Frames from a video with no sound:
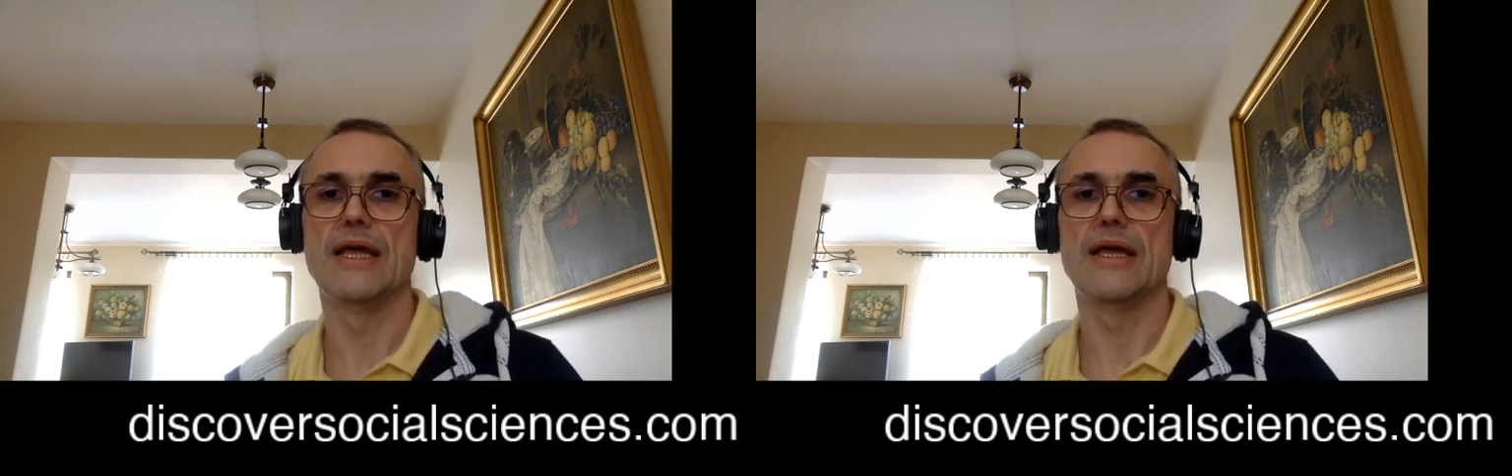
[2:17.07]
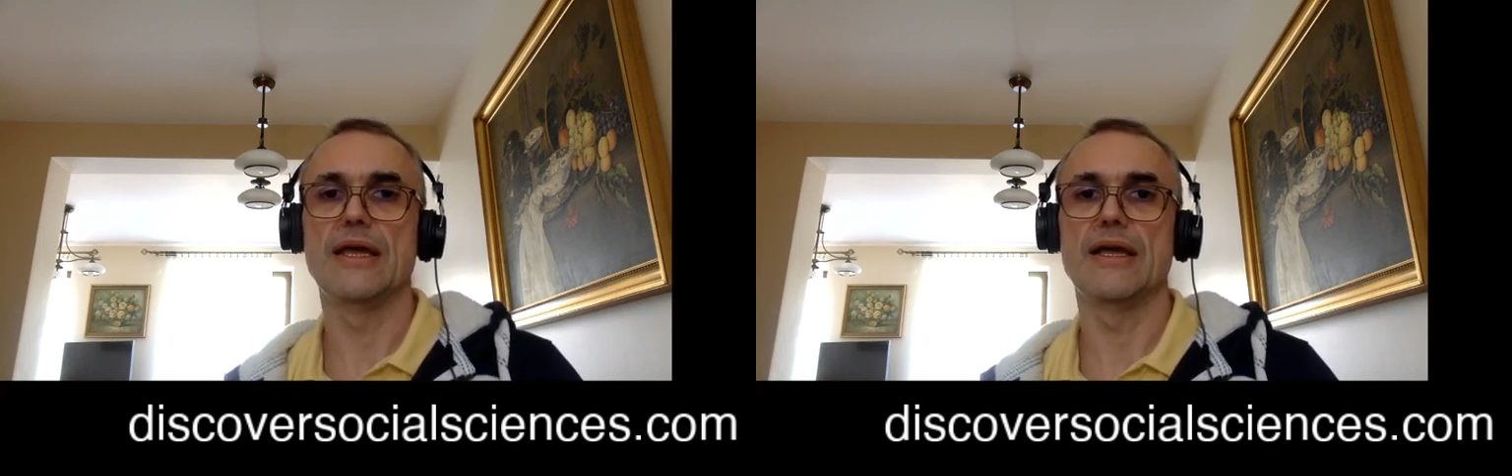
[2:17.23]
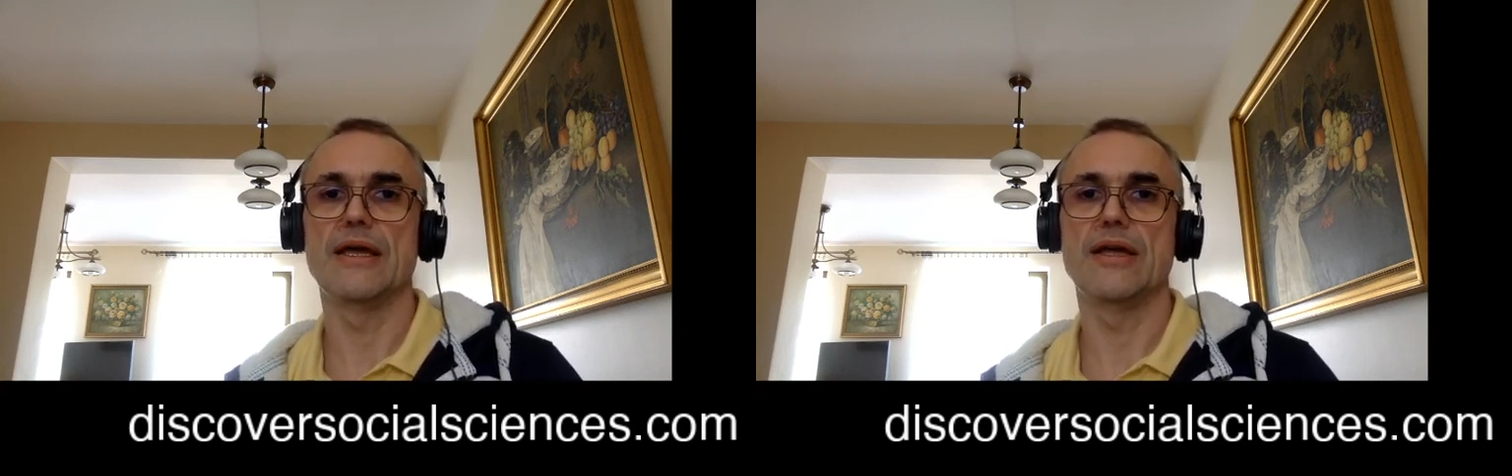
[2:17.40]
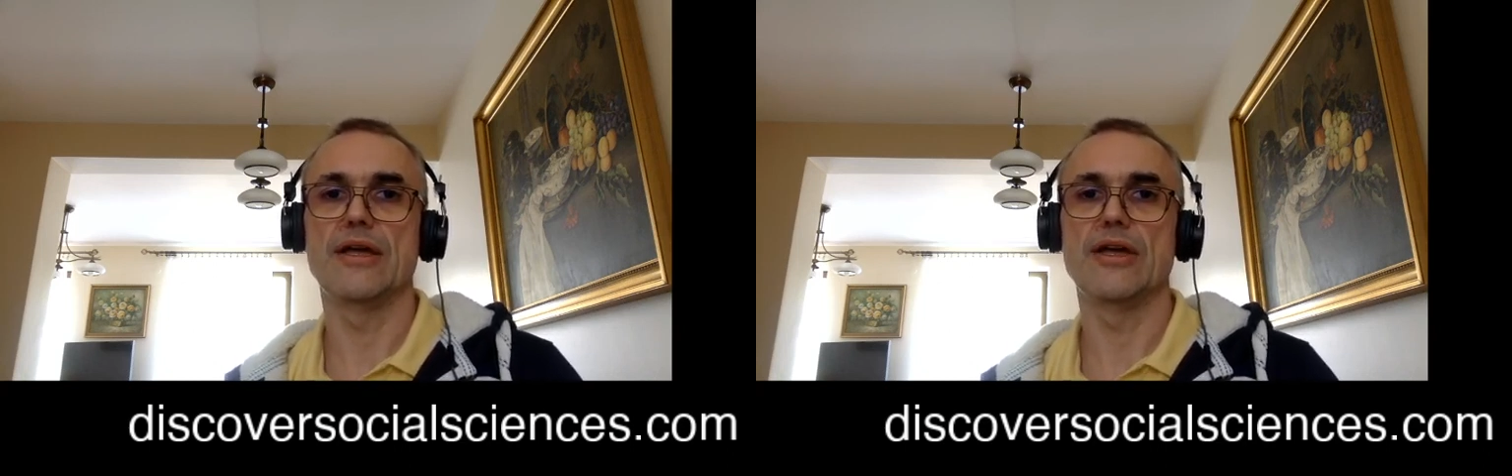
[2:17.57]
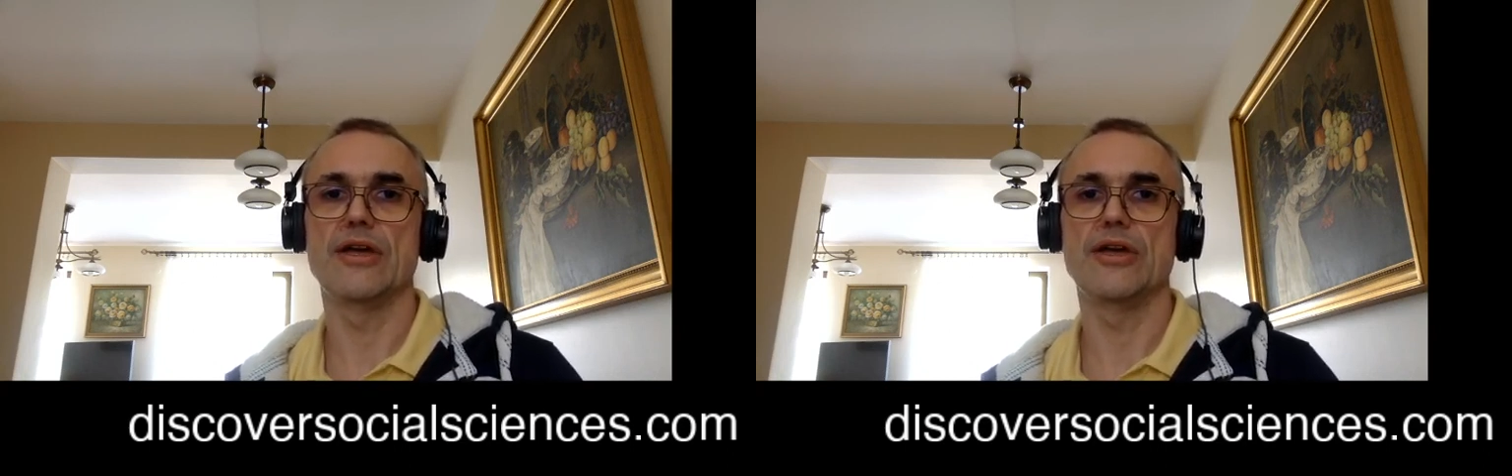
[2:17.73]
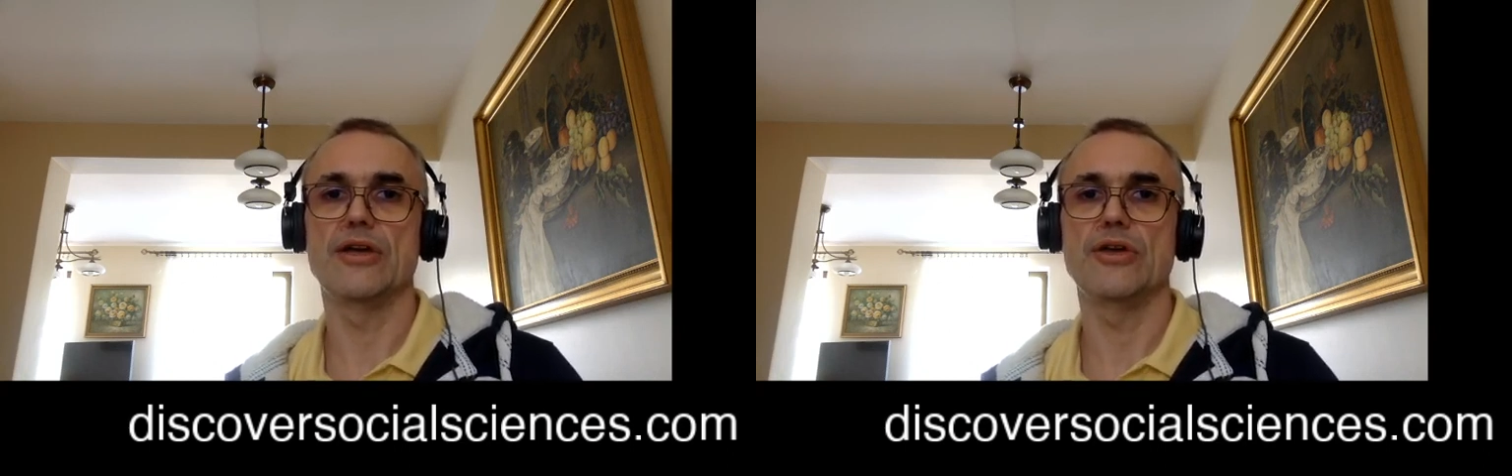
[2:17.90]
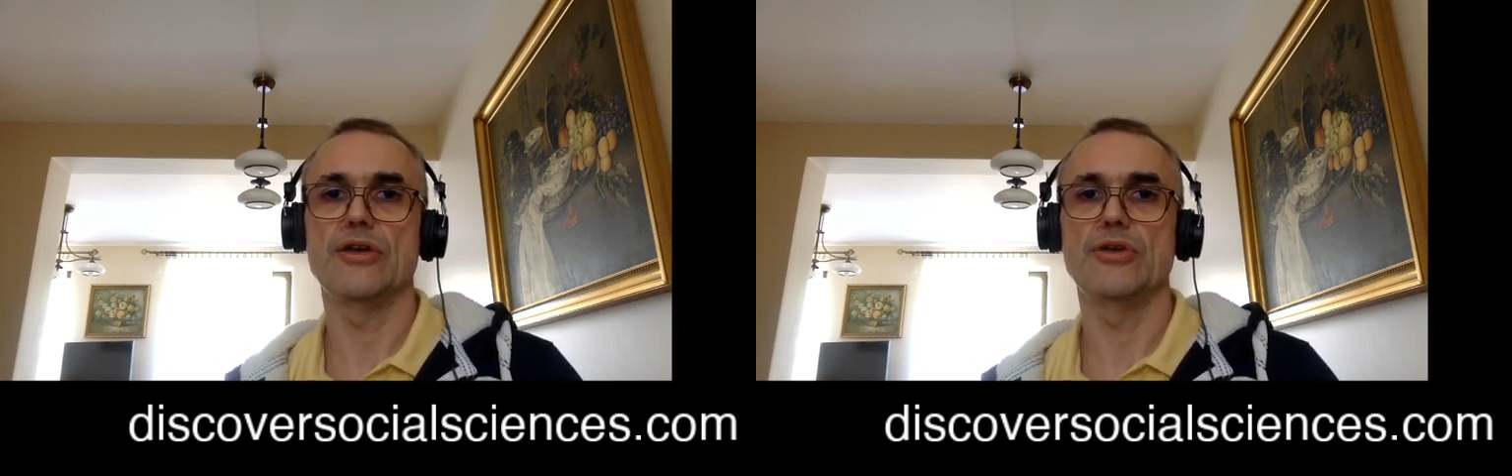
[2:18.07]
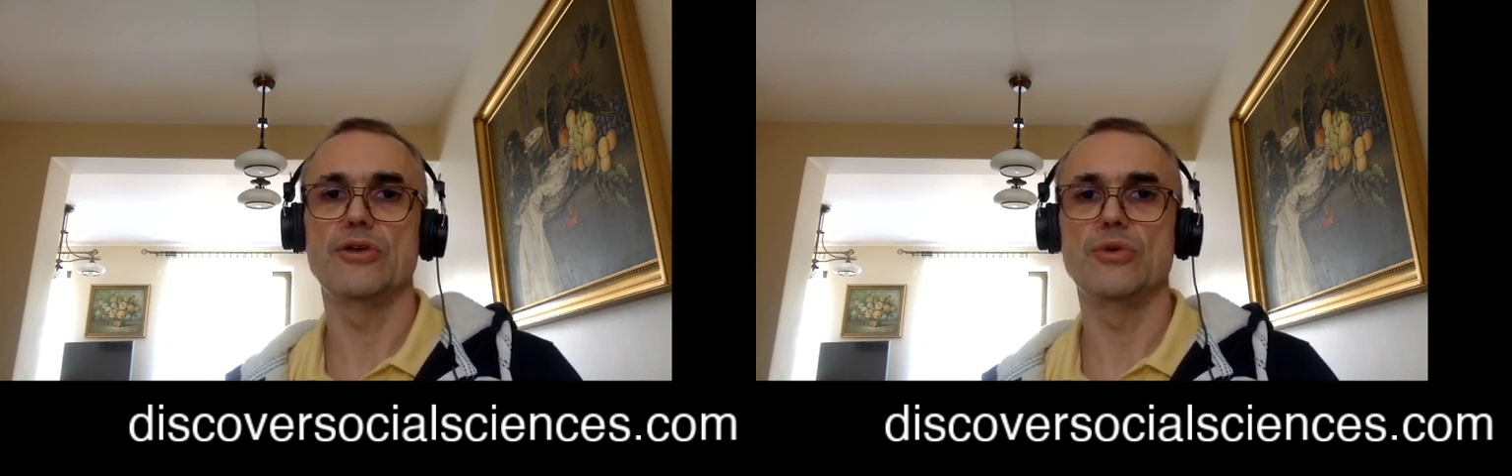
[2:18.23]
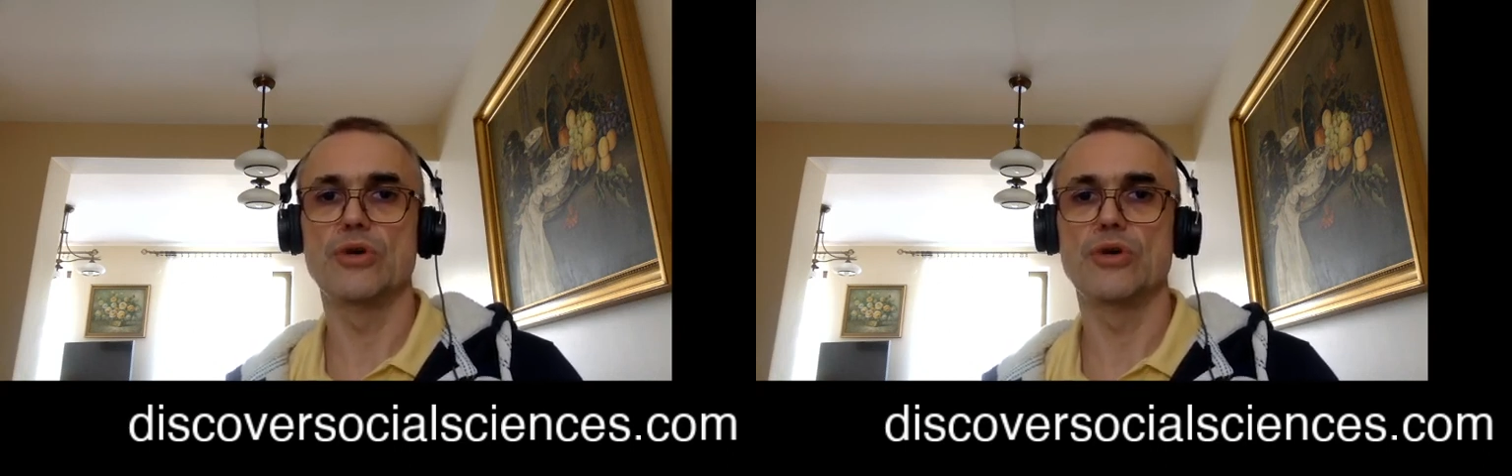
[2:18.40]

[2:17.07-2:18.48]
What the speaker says: you